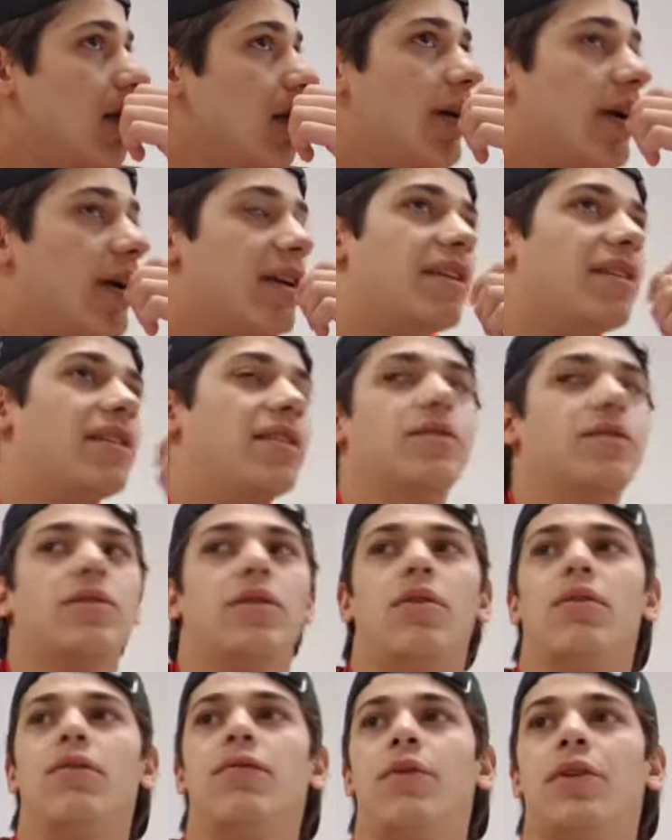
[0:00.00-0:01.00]
Okay,
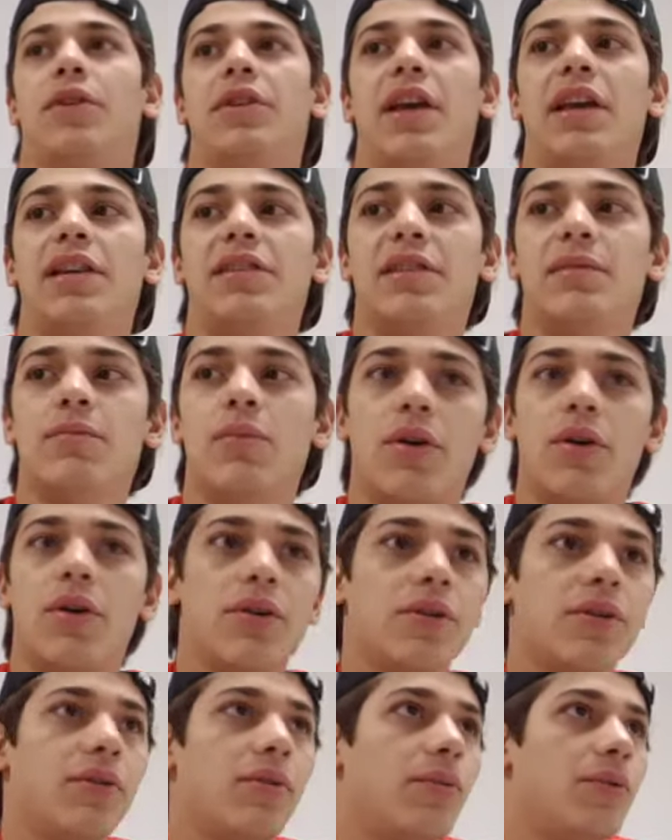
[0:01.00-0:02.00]
so for the AC
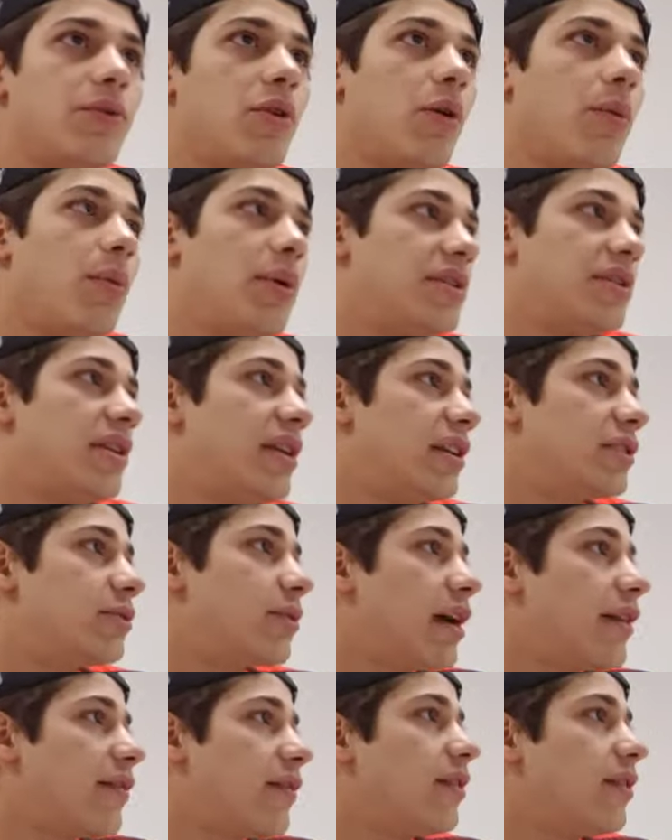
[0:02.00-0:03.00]
motor, you always need a
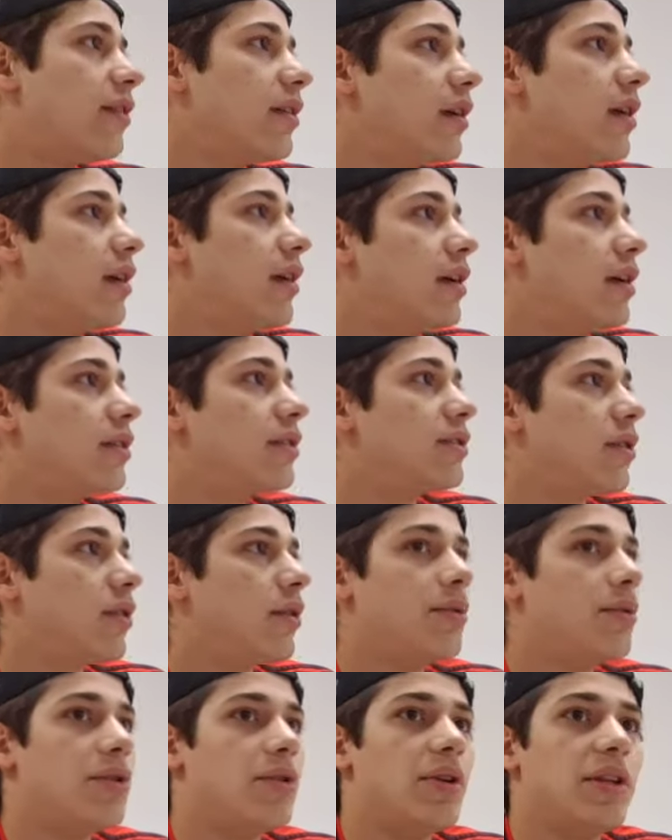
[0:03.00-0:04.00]
driver.
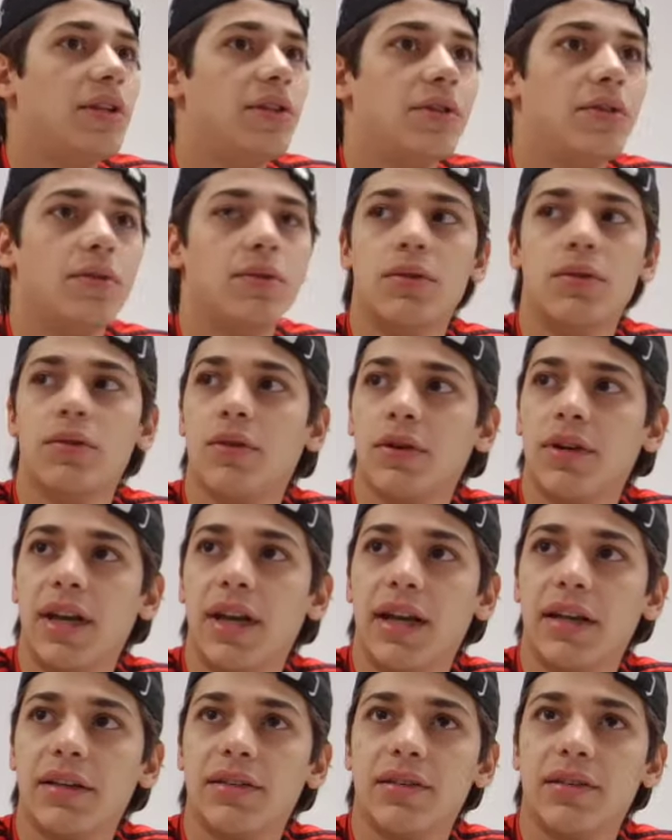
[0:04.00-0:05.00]
So you need to
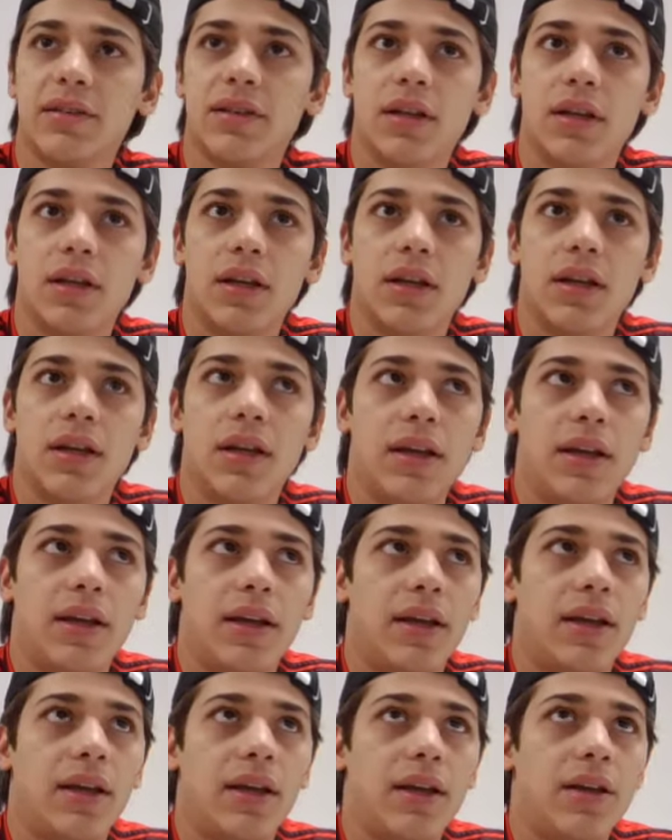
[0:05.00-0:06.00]
connect
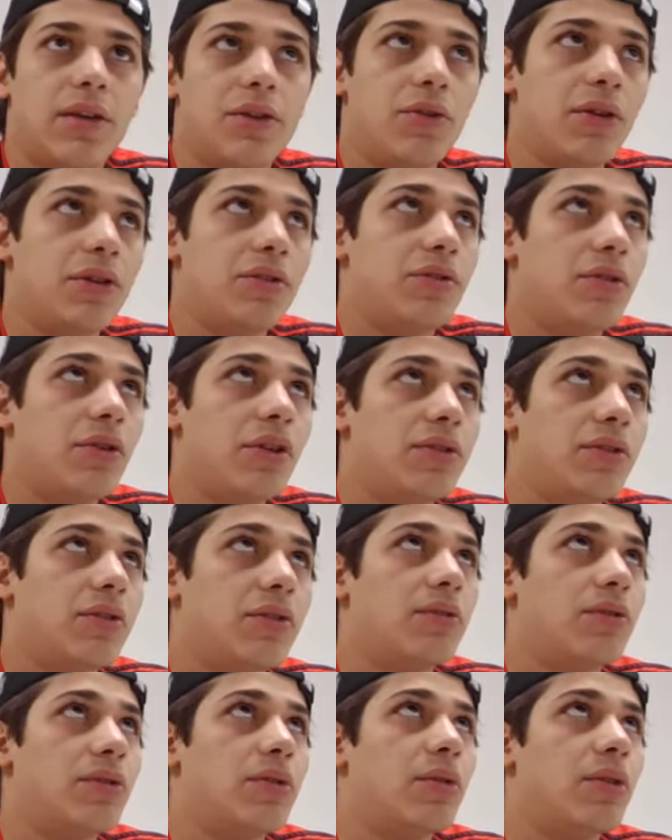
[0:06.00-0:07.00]
you
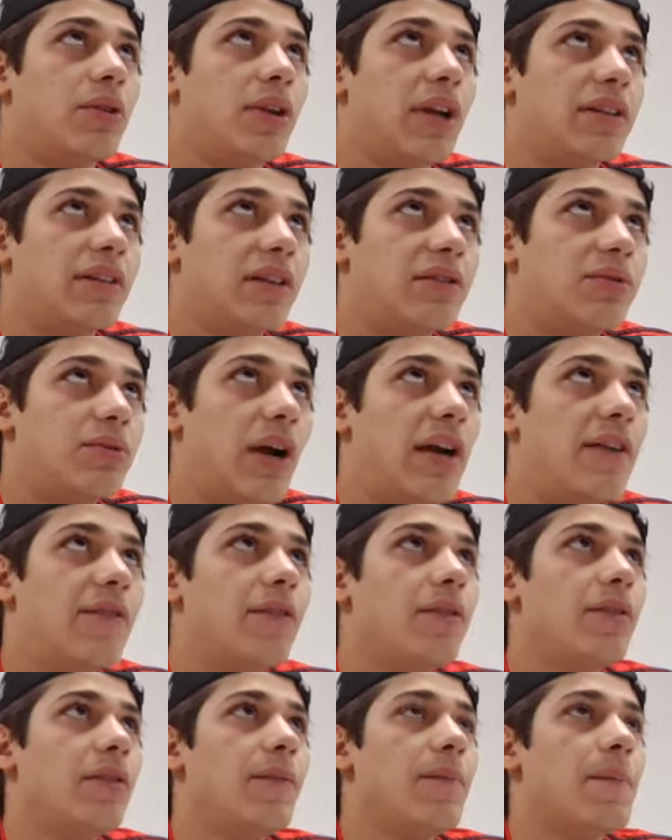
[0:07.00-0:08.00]
need to connect the
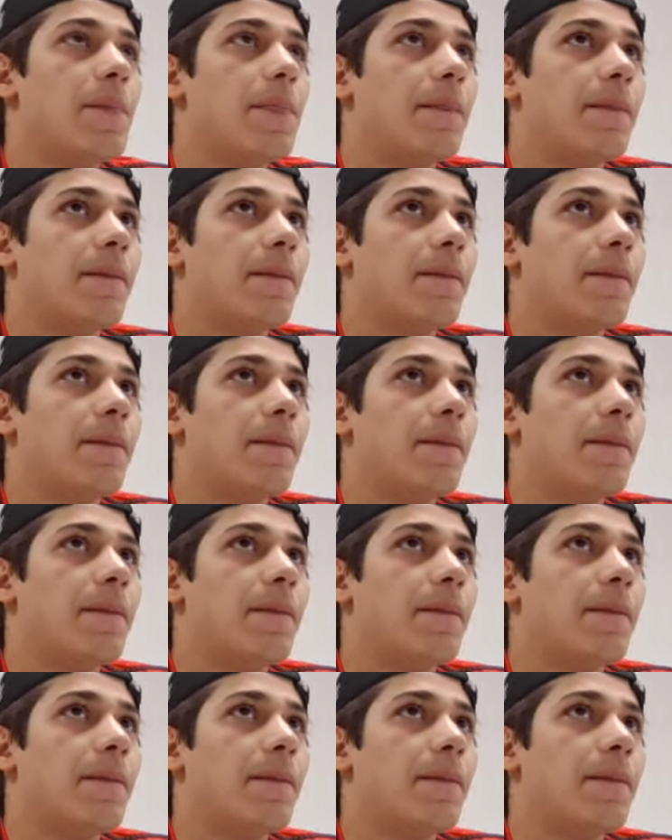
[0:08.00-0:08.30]
driver